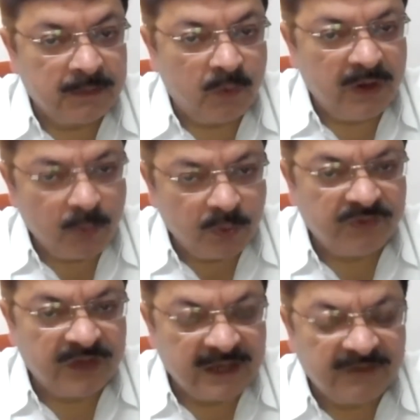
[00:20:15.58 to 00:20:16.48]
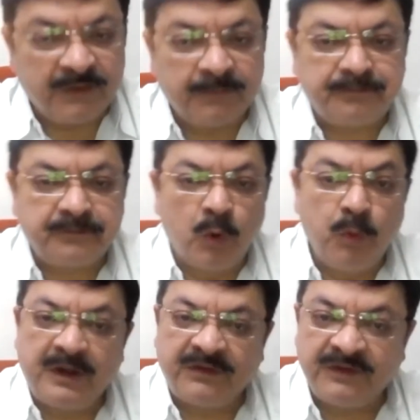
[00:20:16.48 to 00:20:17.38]
What I want to say is who
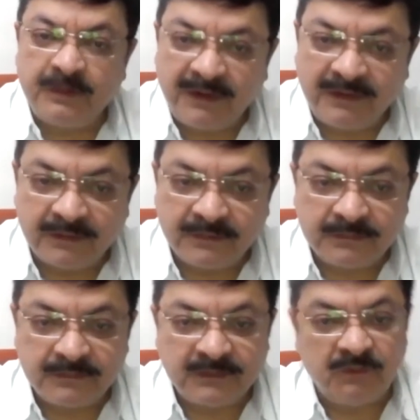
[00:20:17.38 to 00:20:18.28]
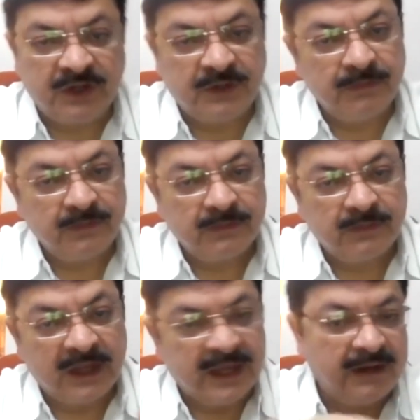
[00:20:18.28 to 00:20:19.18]
presses the button? The victim
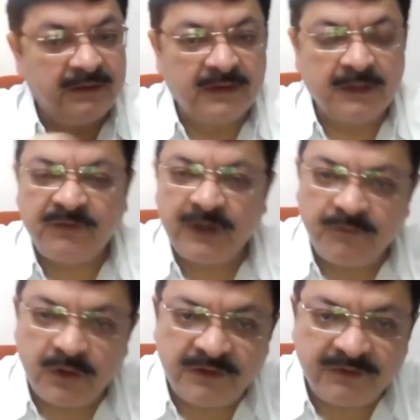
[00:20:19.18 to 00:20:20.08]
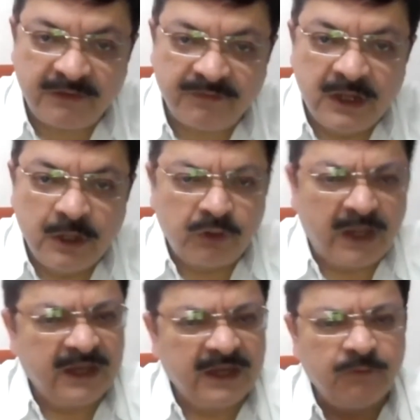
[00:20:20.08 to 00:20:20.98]
again, himself or herself. So
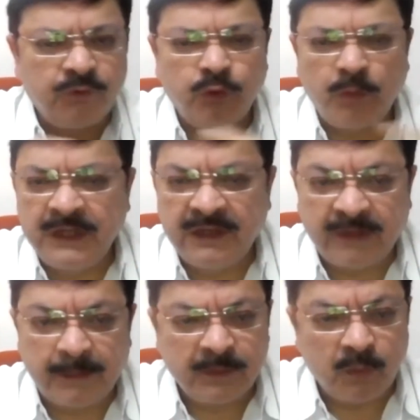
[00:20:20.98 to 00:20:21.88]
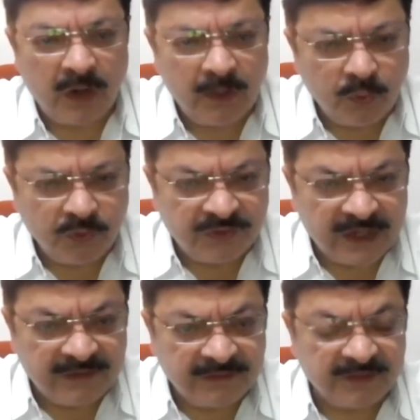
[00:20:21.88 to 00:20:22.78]
I can give you so many examples. What I want to say
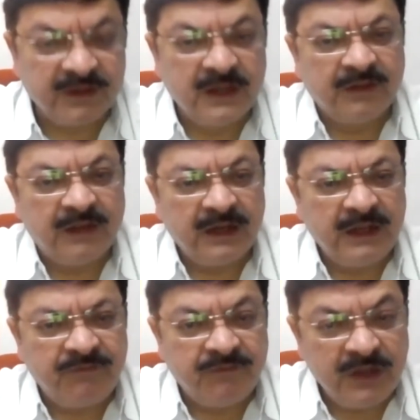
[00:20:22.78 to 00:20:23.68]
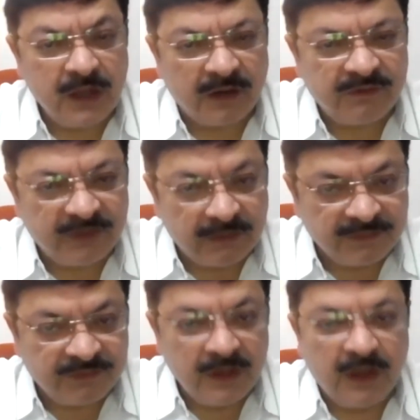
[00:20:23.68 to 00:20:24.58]
is this, that if we
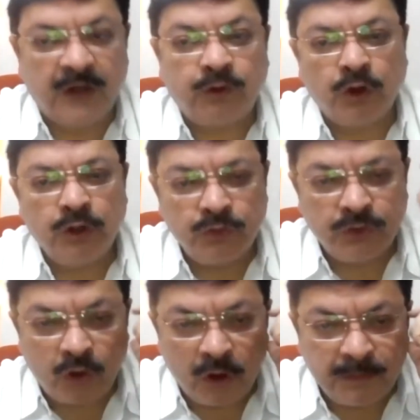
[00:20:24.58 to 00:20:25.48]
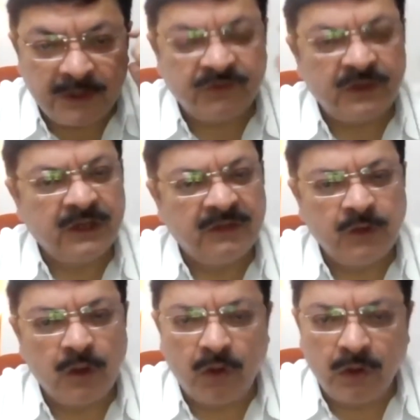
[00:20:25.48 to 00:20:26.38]
ourselves are talking to the wrong person and
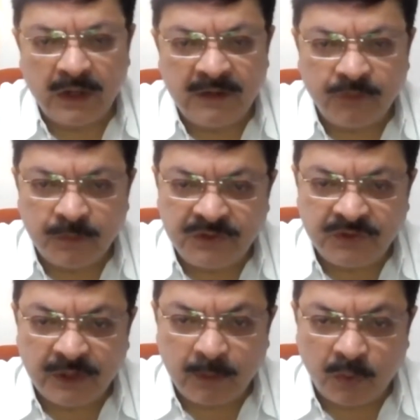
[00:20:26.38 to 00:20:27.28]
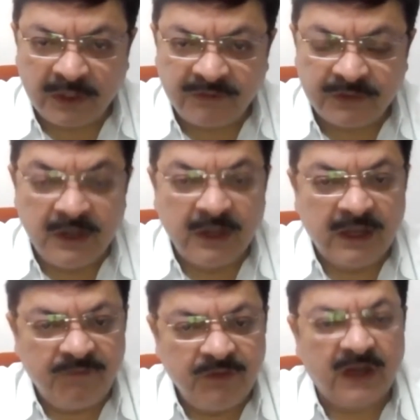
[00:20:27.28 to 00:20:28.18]
giving all information about us,
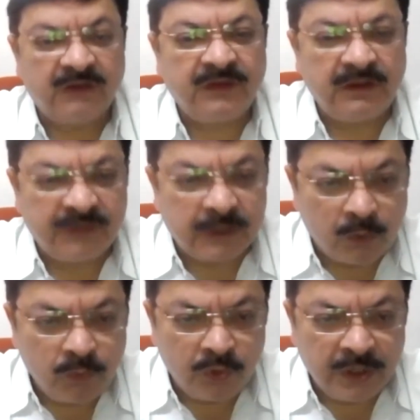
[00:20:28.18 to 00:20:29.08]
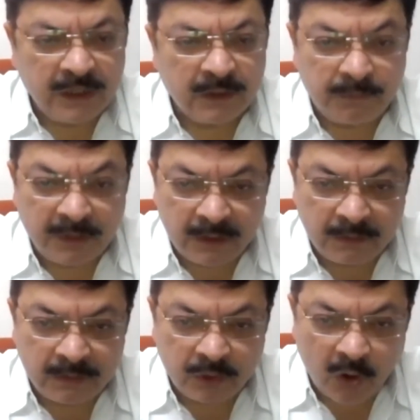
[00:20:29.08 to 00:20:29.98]
if we ourselves are downloading
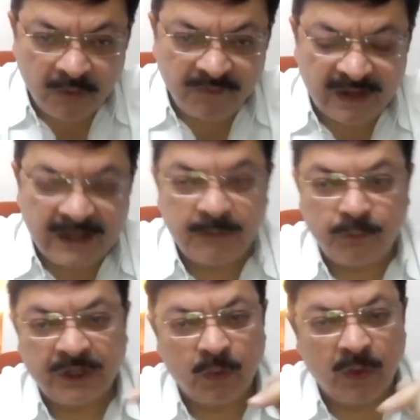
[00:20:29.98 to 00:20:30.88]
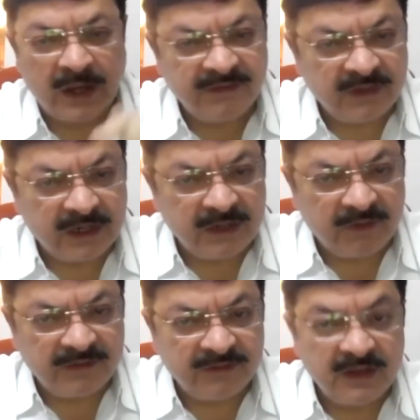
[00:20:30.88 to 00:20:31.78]
uh, the wrong file and putting a virus in a
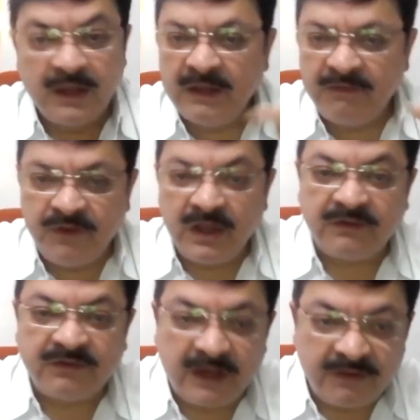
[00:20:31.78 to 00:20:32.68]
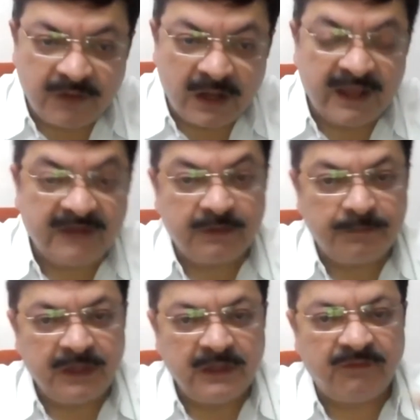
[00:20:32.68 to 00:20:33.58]
device, if we ourselves are
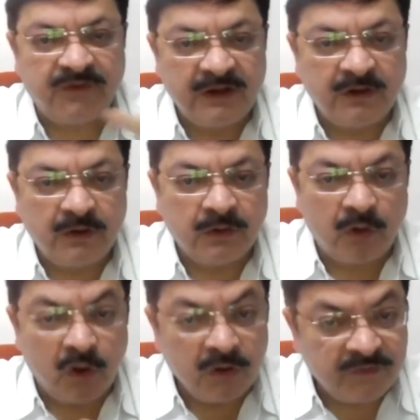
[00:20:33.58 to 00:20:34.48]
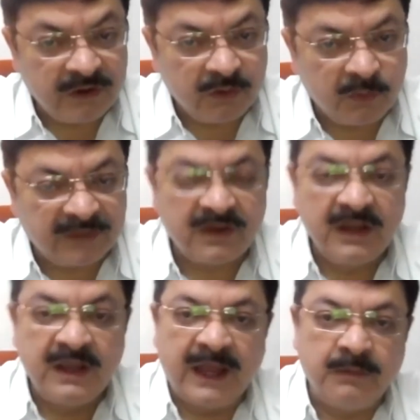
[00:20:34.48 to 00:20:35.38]
accepting the friend, the wrong friend request
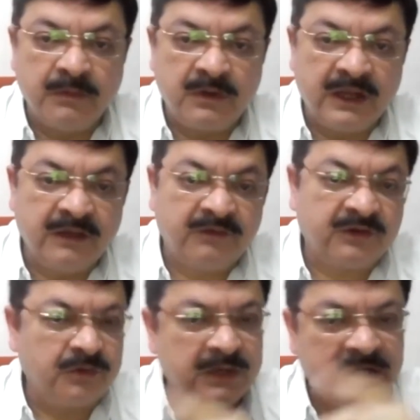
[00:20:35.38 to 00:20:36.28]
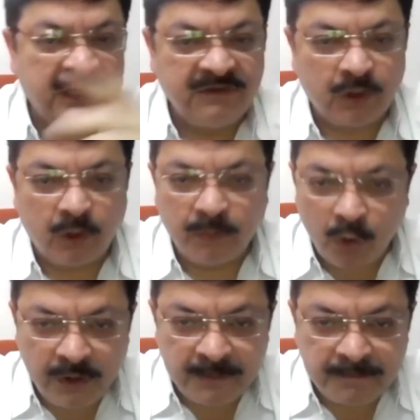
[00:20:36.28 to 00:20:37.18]
and taking such a big danger on
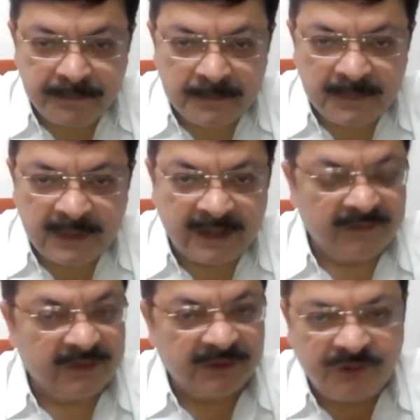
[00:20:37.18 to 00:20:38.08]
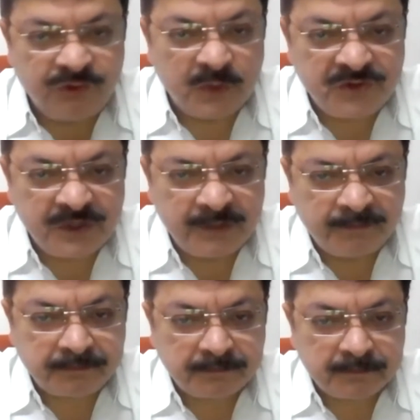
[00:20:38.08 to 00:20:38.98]
board, then in such situation,